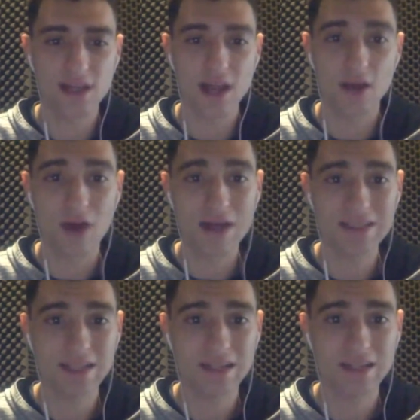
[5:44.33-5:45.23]
and I know I
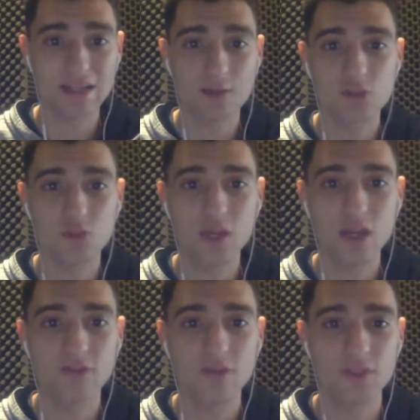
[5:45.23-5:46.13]
said this, I was
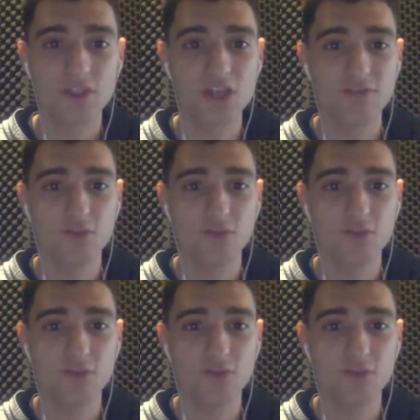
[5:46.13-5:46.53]
tweeting from the Jet